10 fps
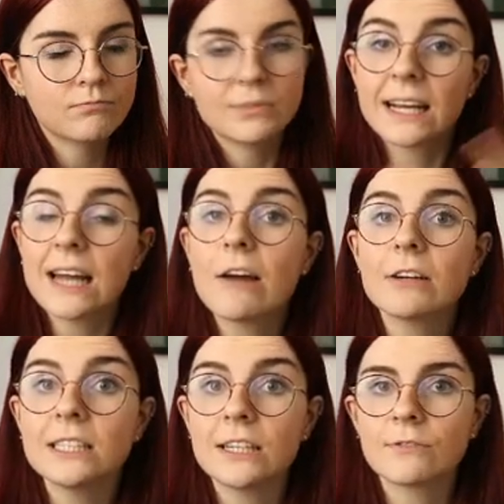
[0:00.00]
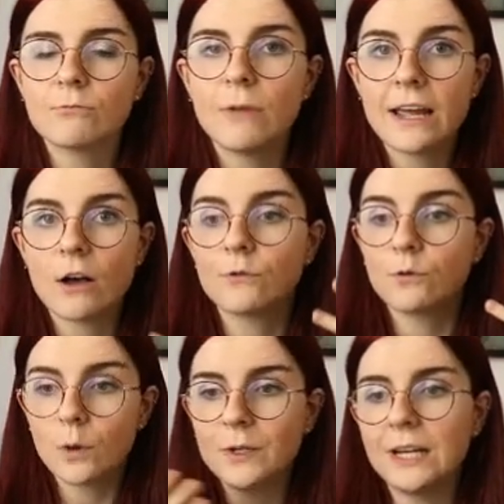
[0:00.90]
declarative way of
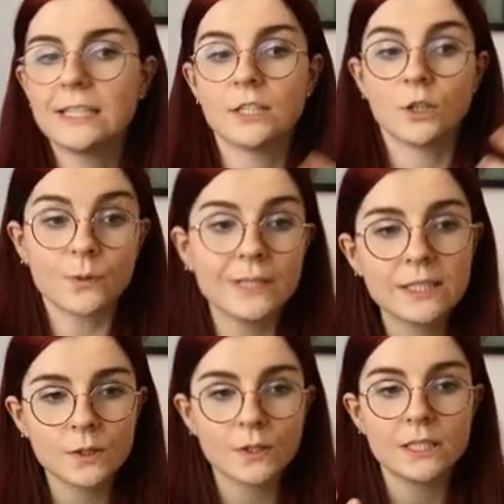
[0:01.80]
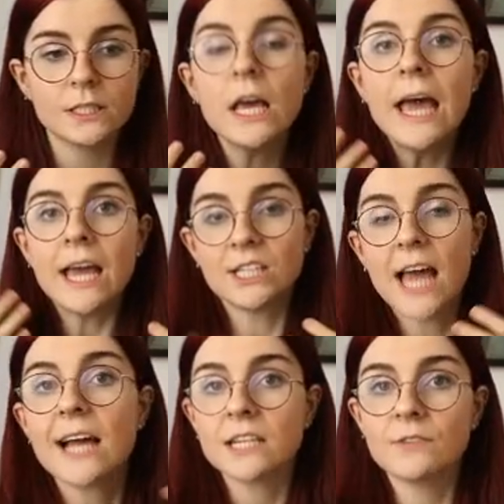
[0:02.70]
formulating your resources,
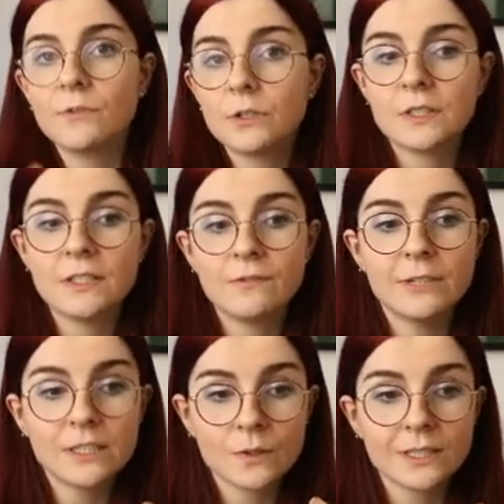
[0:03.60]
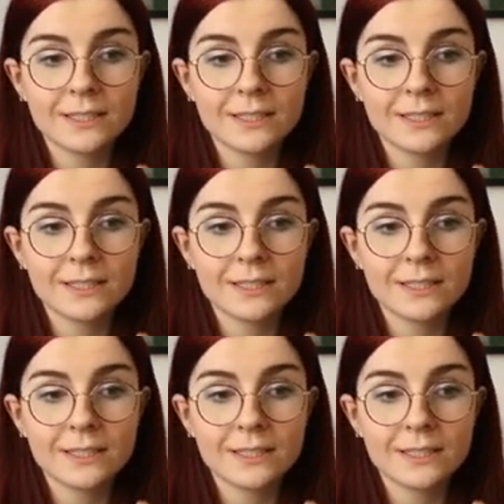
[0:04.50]
interacting with your resources,